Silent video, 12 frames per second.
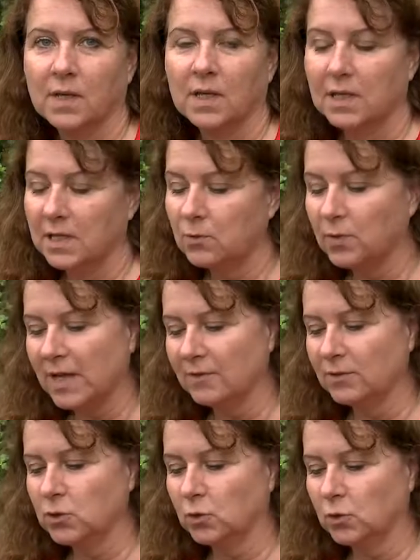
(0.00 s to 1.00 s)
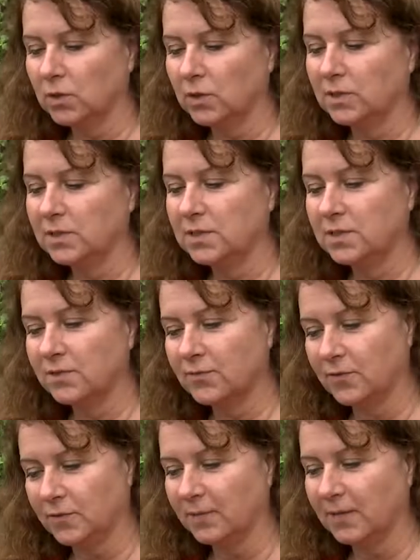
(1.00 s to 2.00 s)
Here we have a totally
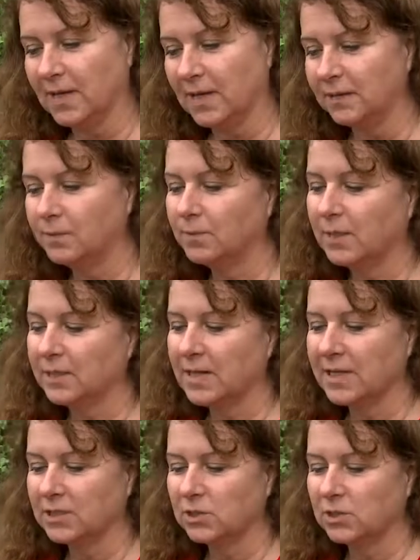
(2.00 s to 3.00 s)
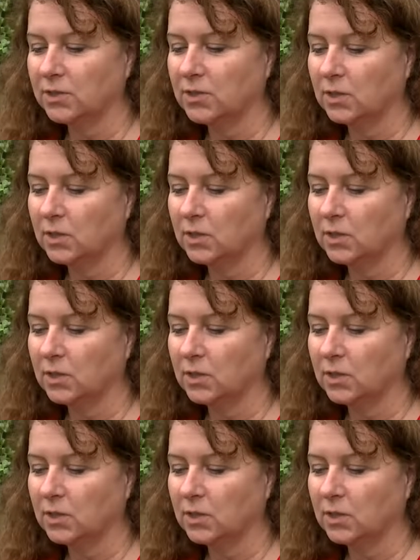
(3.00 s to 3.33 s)
different plant, but actually